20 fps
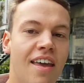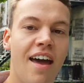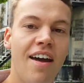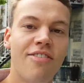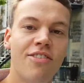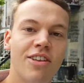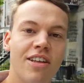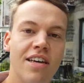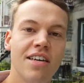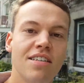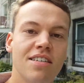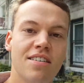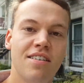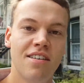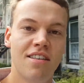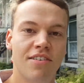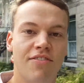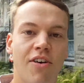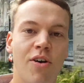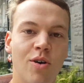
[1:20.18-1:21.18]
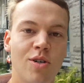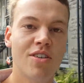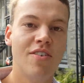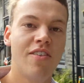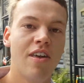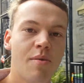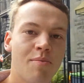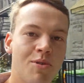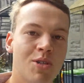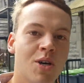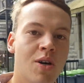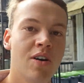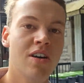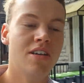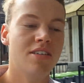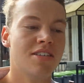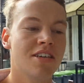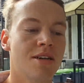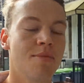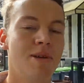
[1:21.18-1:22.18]
After this, the focus of the episode
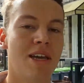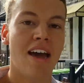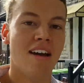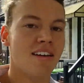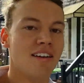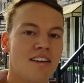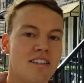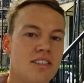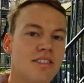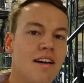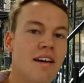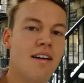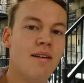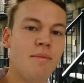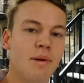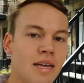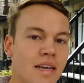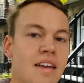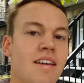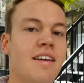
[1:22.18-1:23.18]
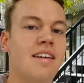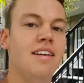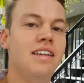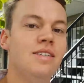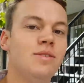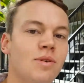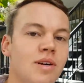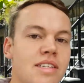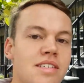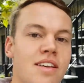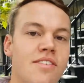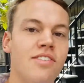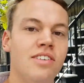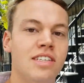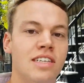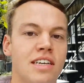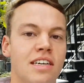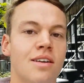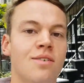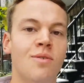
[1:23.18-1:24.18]
is going to be how to get a job in
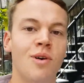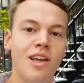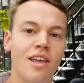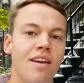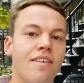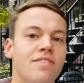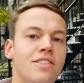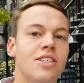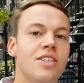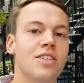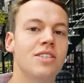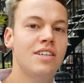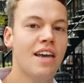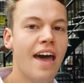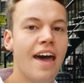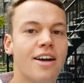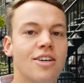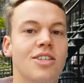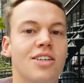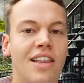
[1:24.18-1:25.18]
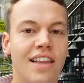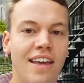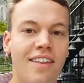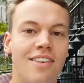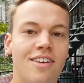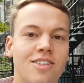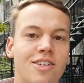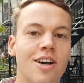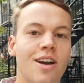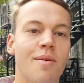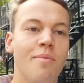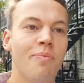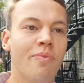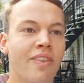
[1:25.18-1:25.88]
2017 and what you have to do to actually land the job.